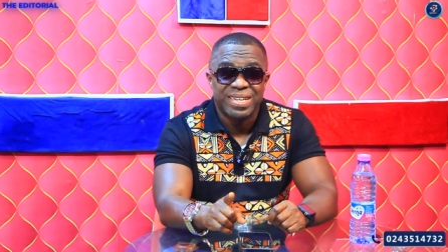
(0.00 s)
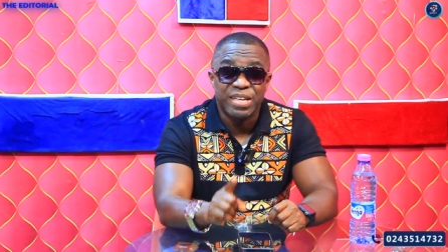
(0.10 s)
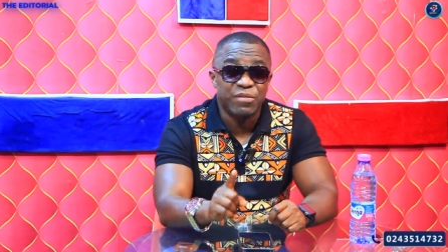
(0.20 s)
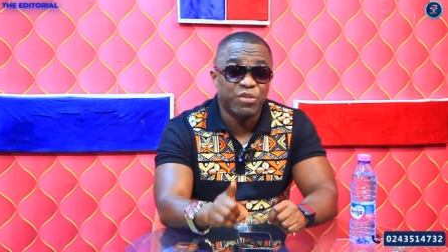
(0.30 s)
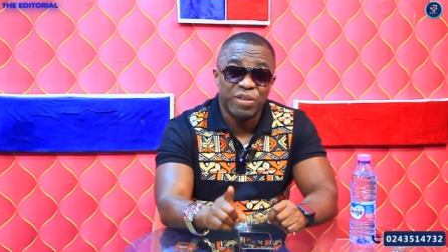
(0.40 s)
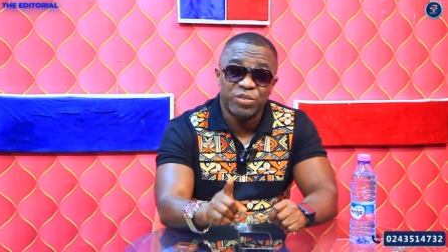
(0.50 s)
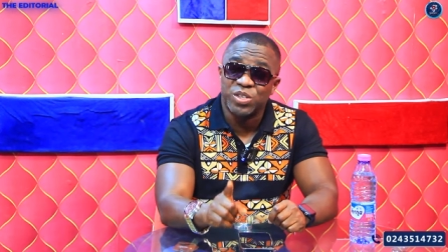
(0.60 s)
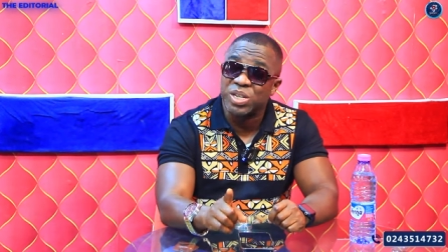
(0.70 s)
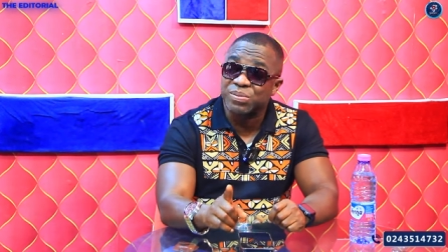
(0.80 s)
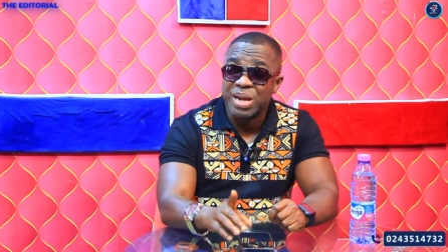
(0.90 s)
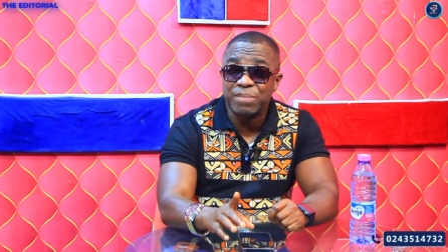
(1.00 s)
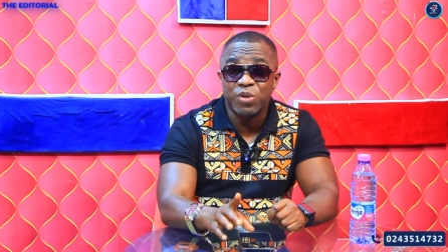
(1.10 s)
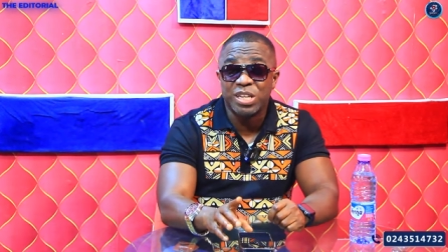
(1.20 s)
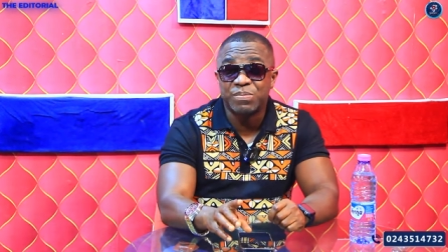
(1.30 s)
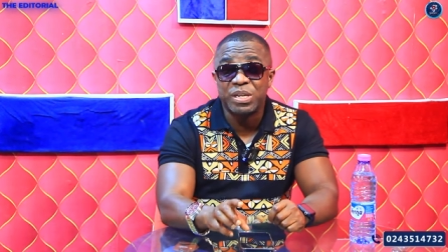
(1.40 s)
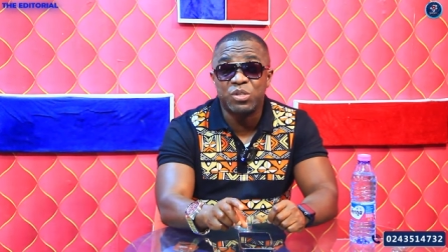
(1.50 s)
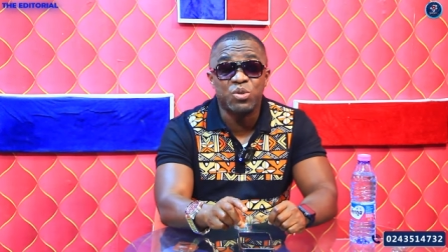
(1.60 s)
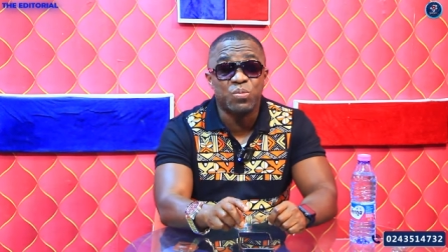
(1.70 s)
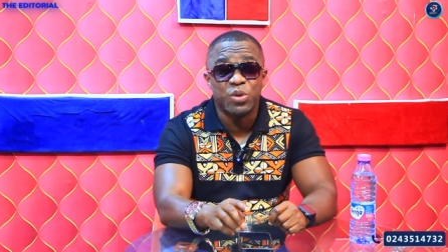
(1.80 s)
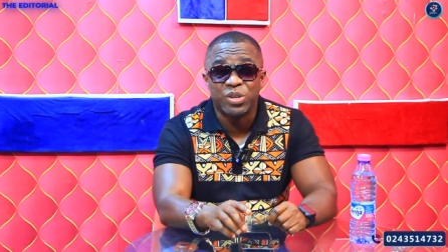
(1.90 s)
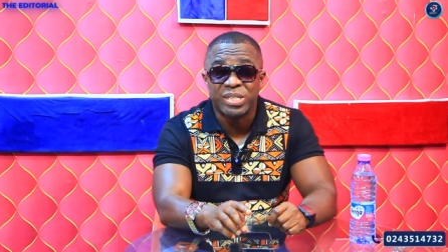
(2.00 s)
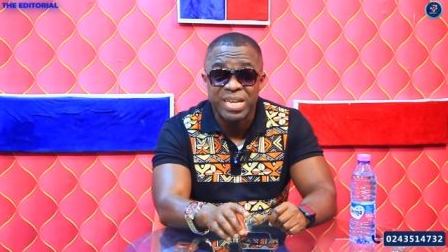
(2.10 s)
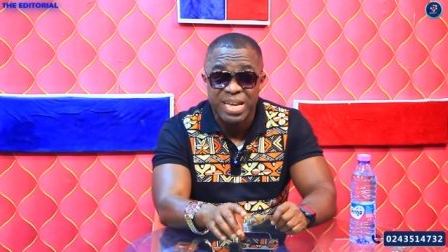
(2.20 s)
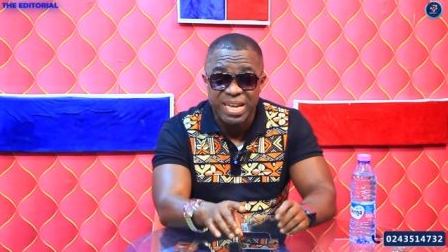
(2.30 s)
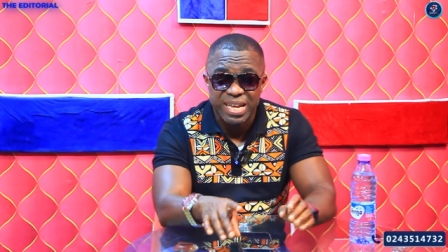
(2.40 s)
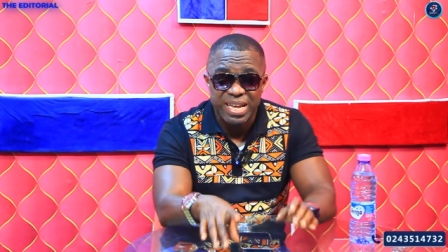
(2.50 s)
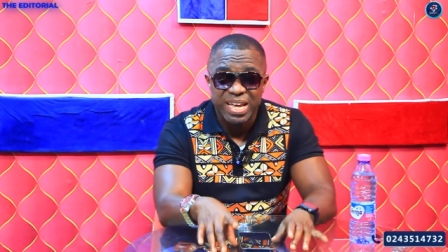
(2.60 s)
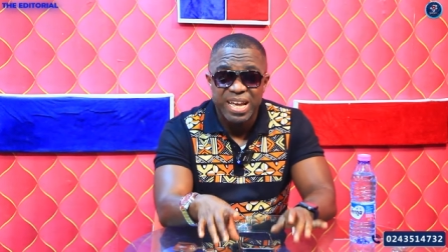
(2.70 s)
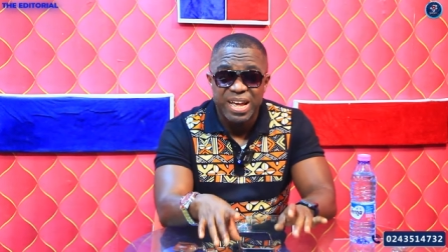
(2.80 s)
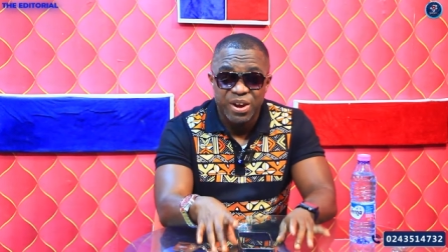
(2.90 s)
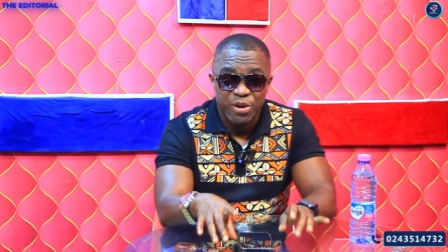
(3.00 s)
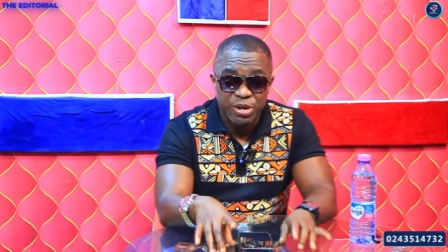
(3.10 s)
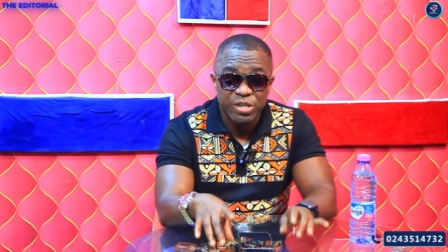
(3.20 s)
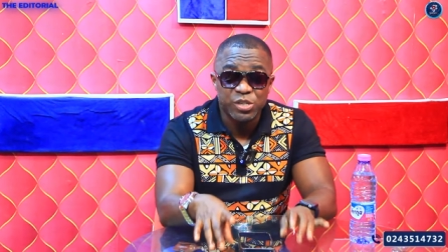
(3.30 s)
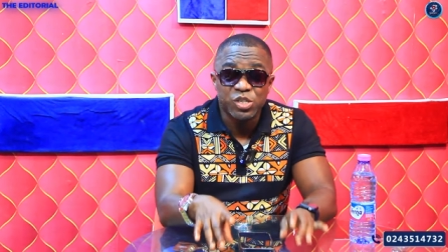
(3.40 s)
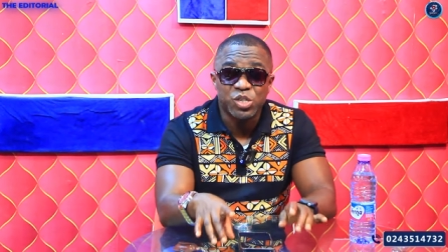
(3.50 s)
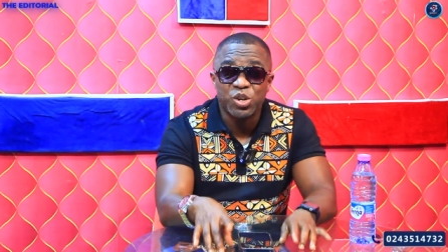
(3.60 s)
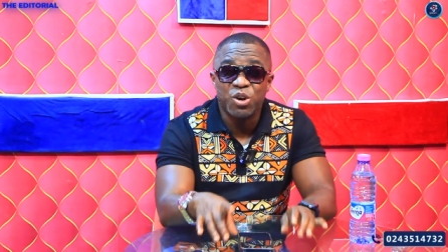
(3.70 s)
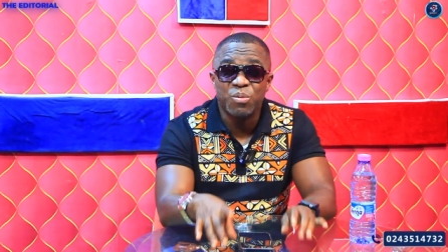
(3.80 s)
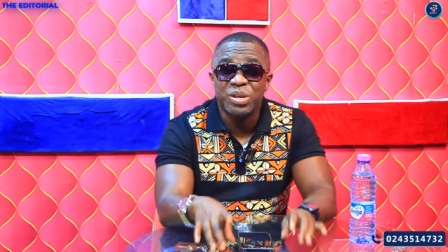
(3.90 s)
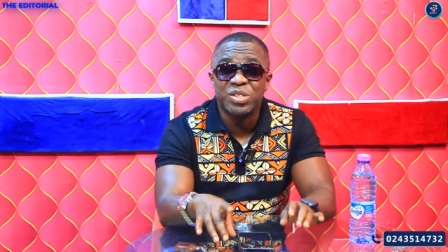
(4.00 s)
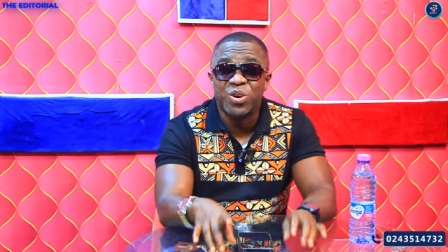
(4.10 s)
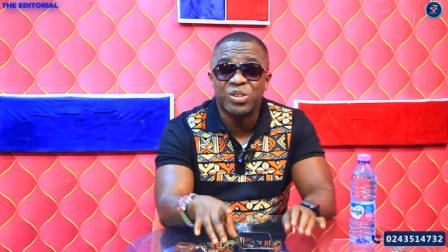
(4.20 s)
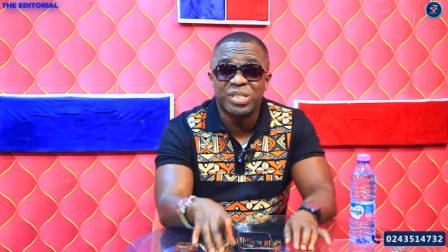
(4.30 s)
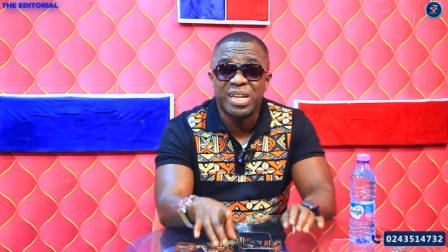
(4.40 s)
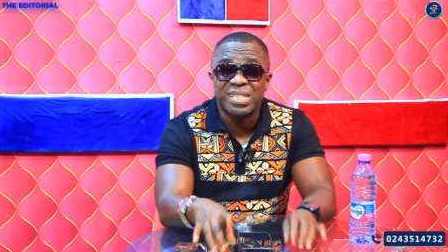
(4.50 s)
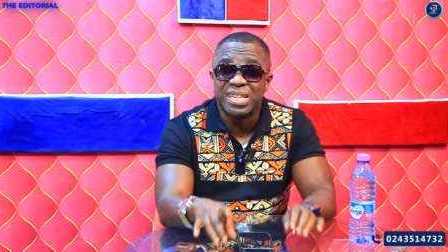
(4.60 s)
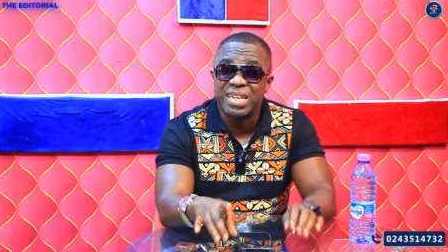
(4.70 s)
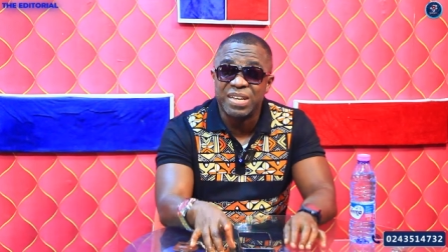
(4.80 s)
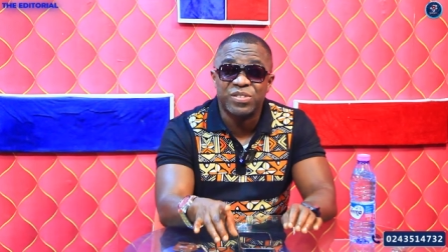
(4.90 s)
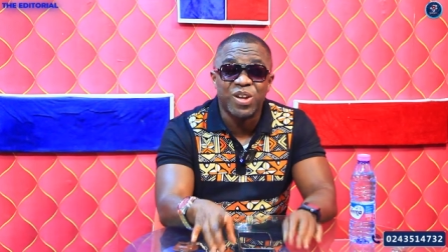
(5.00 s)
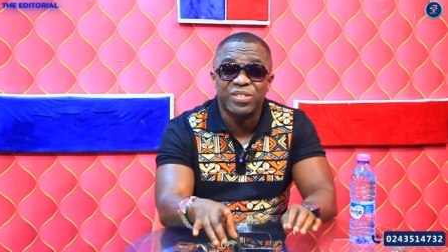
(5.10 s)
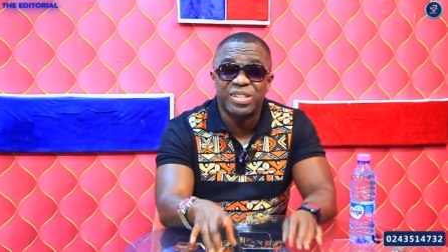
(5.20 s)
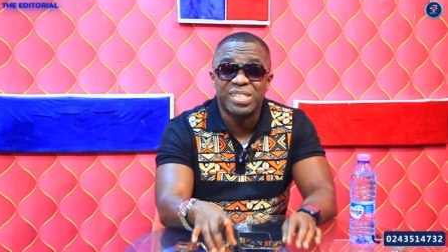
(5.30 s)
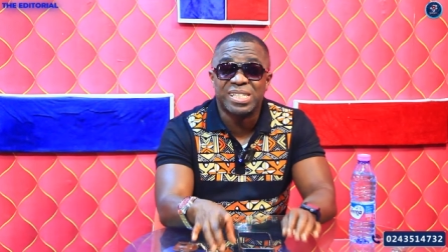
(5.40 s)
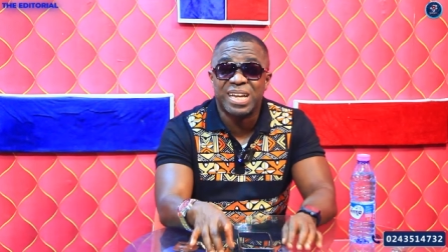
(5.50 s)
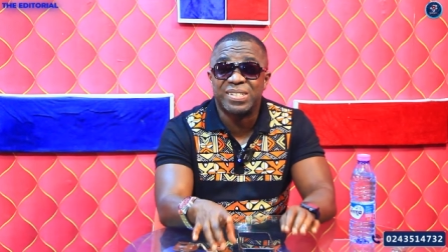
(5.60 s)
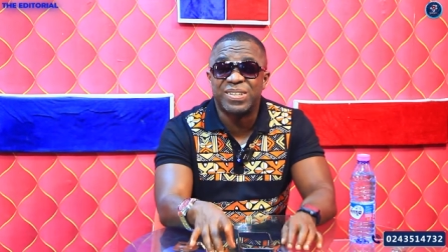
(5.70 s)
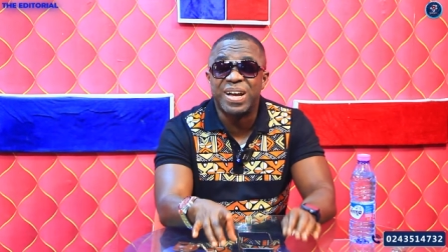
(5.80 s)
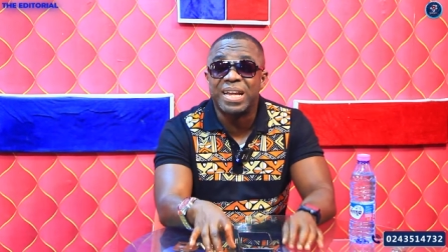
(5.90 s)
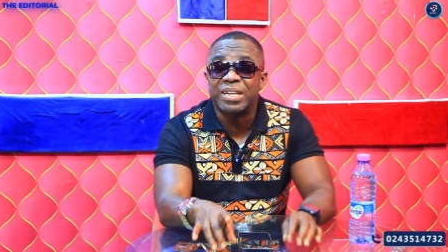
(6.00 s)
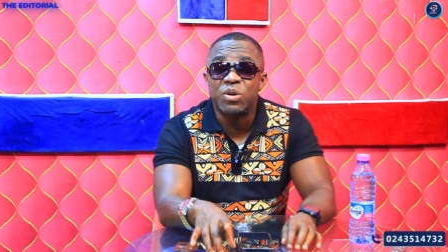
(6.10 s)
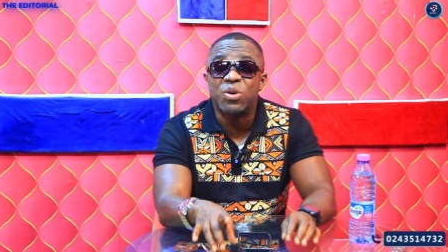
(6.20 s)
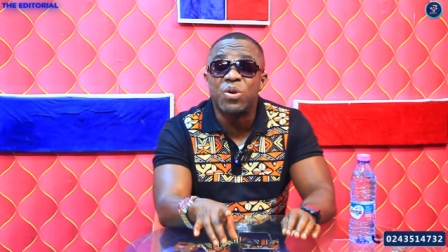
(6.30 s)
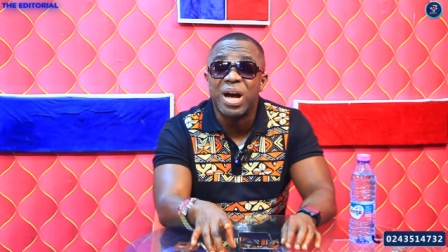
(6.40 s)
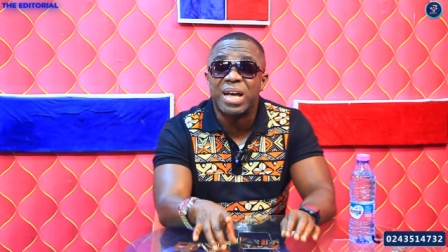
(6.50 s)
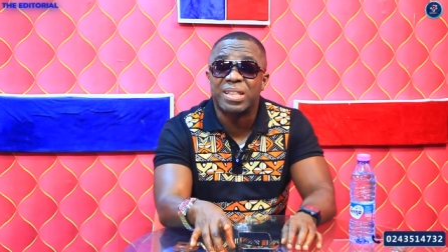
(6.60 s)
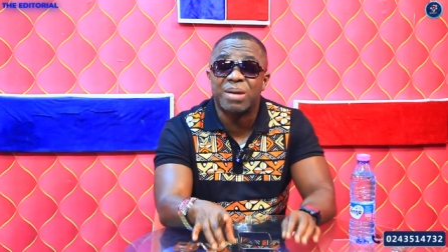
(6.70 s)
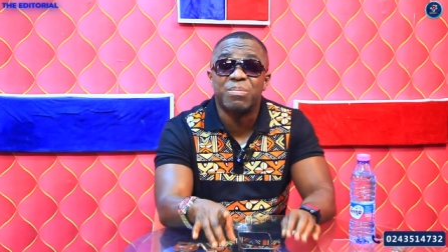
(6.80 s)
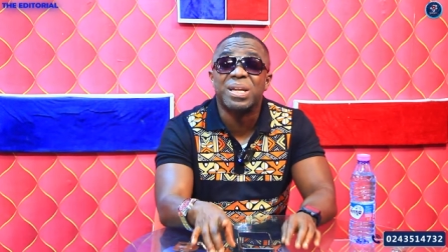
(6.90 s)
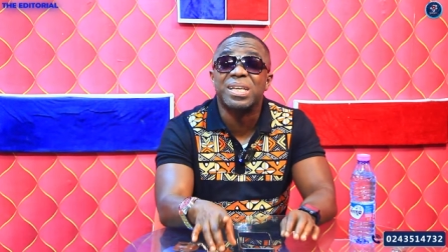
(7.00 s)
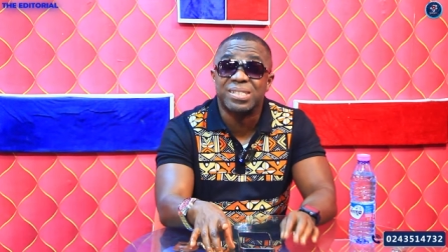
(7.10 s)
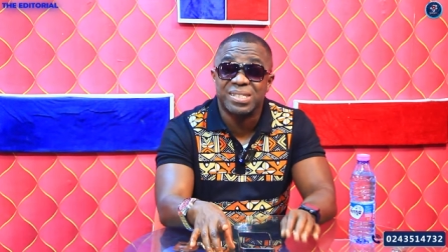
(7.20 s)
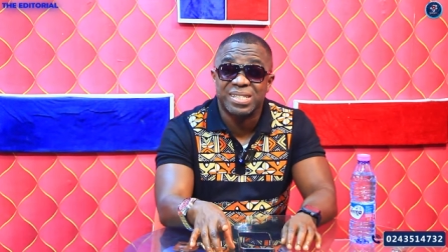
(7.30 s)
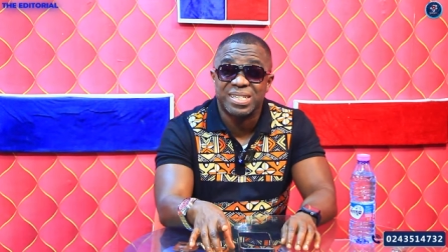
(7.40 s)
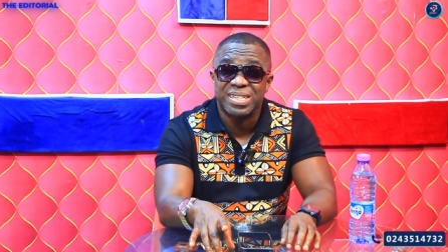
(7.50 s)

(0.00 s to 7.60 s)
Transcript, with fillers: If you have not subscribed to us, please do, because here, real showbiz content lives on this channel and no other place.